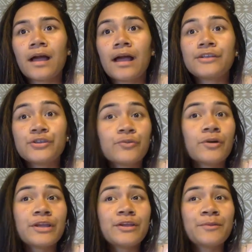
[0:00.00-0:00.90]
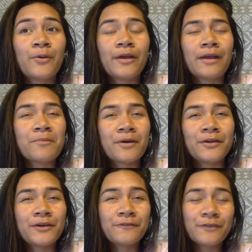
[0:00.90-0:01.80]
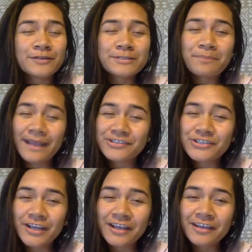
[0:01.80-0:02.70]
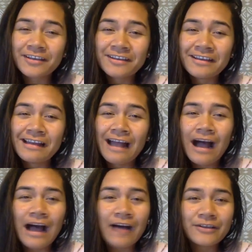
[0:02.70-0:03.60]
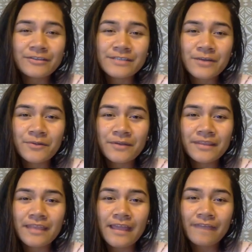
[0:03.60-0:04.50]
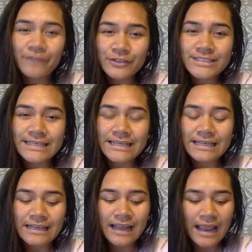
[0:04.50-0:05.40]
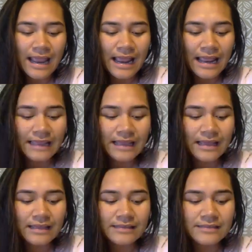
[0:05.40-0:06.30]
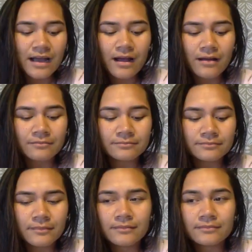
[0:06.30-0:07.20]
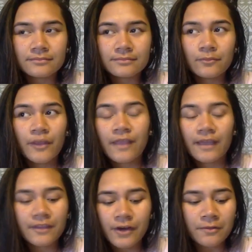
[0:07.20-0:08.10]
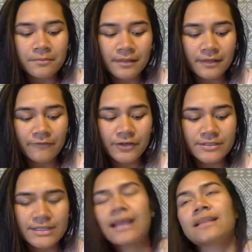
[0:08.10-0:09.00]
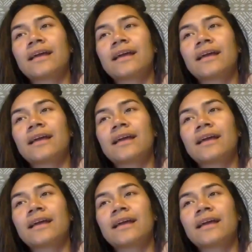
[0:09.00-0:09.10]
I do want you to point out about your first paycheck, how you dealt with adversity and with like the non-believers and like,